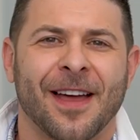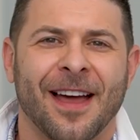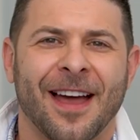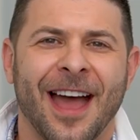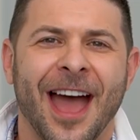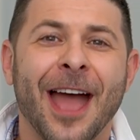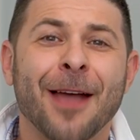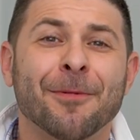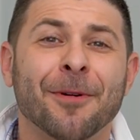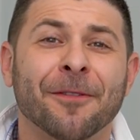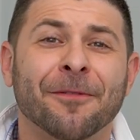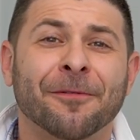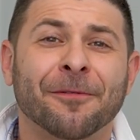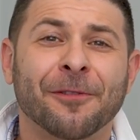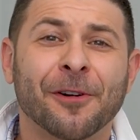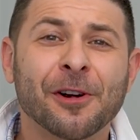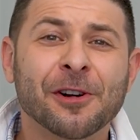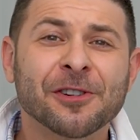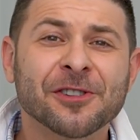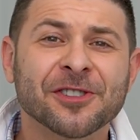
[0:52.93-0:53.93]
Hey, but
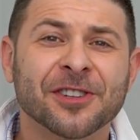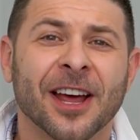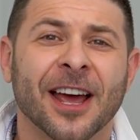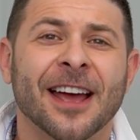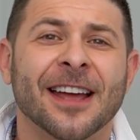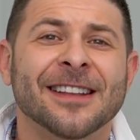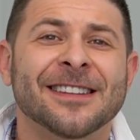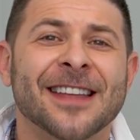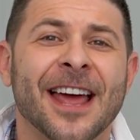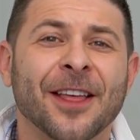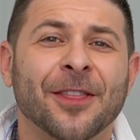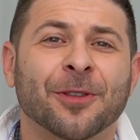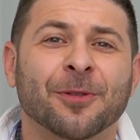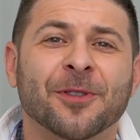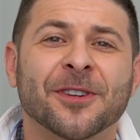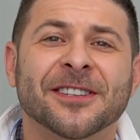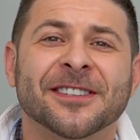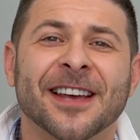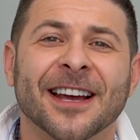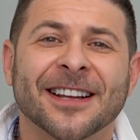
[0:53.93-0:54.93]
first, take
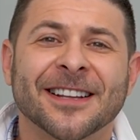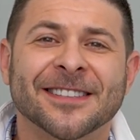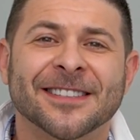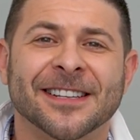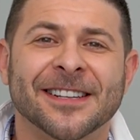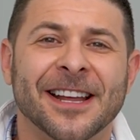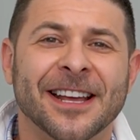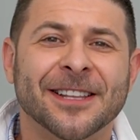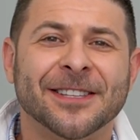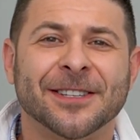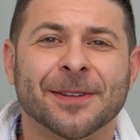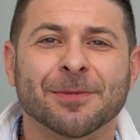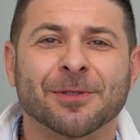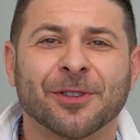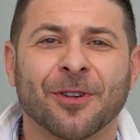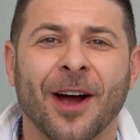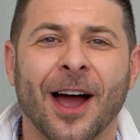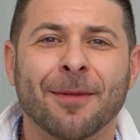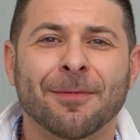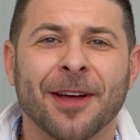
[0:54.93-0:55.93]
3 seconds and hit
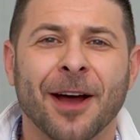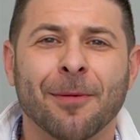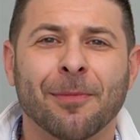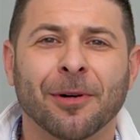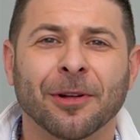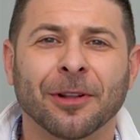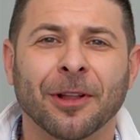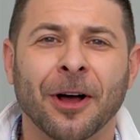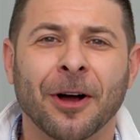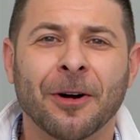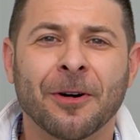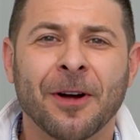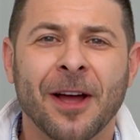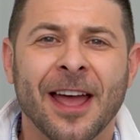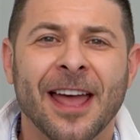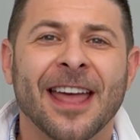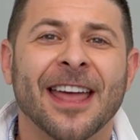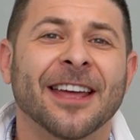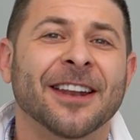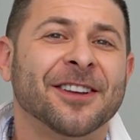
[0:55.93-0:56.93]
subscribe down below.
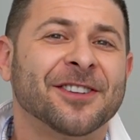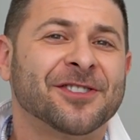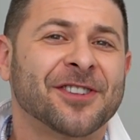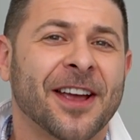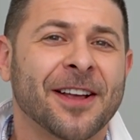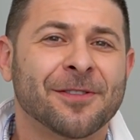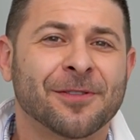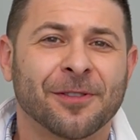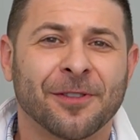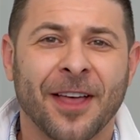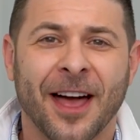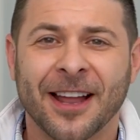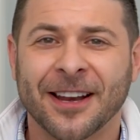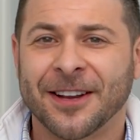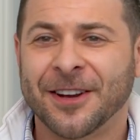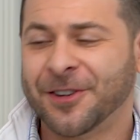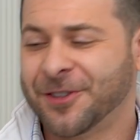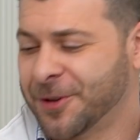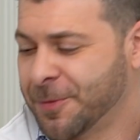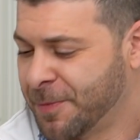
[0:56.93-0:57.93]
In exchange for that,
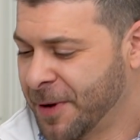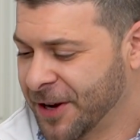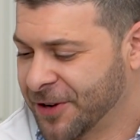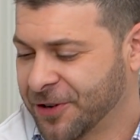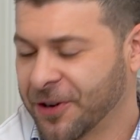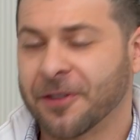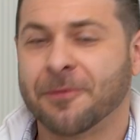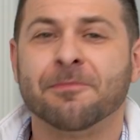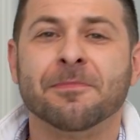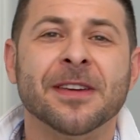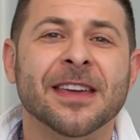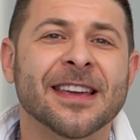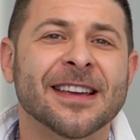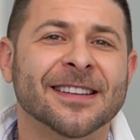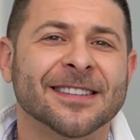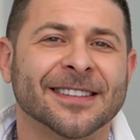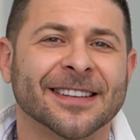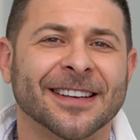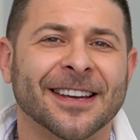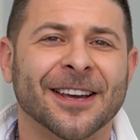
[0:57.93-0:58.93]
here's a picture of me
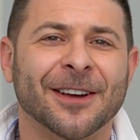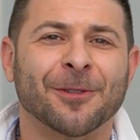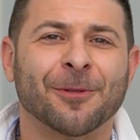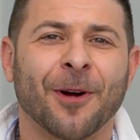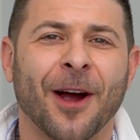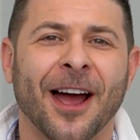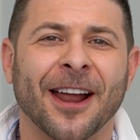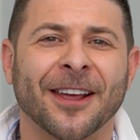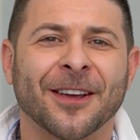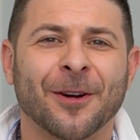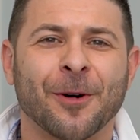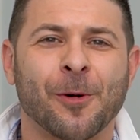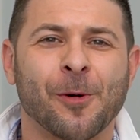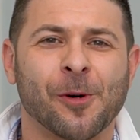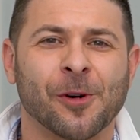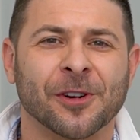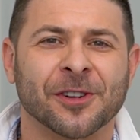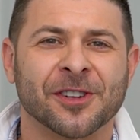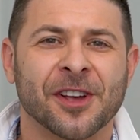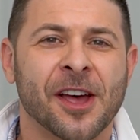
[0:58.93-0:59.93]
as a kid riding a
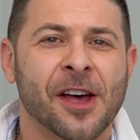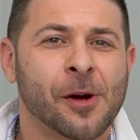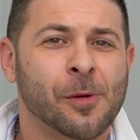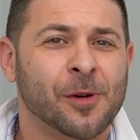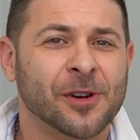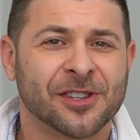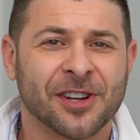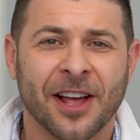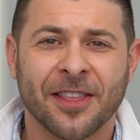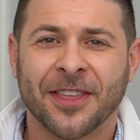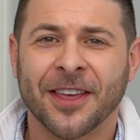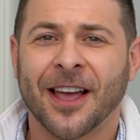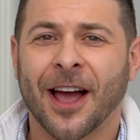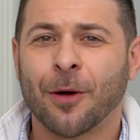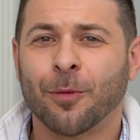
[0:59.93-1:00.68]
horse, which I think I